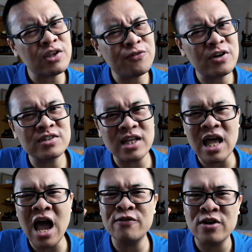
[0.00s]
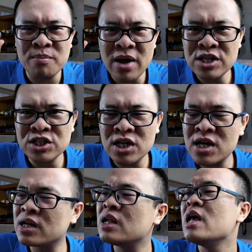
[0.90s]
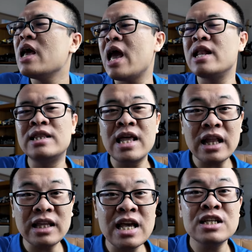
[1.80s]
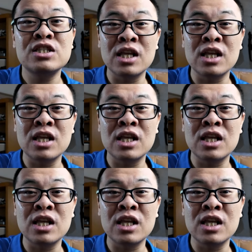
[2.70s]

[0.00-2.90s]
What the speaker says: difference that I haven't mentioned, and that is